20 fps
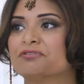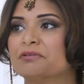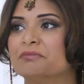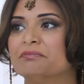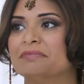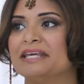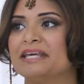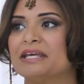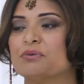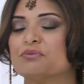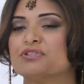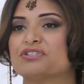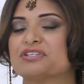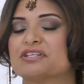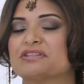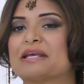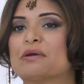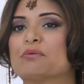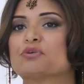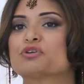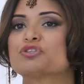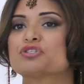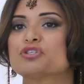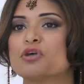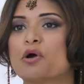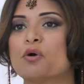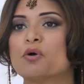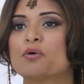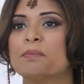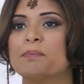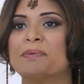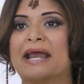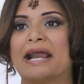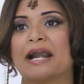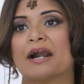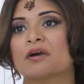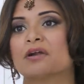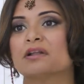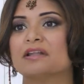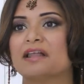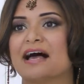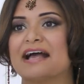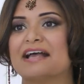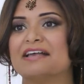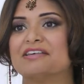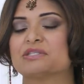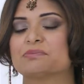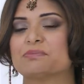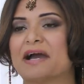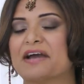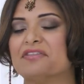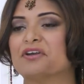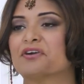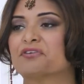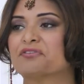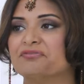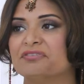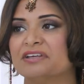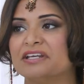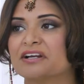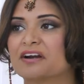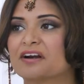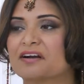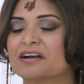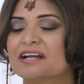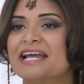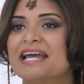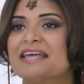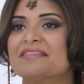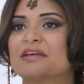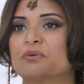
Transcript: for me it was just they were so paralyzed by their fear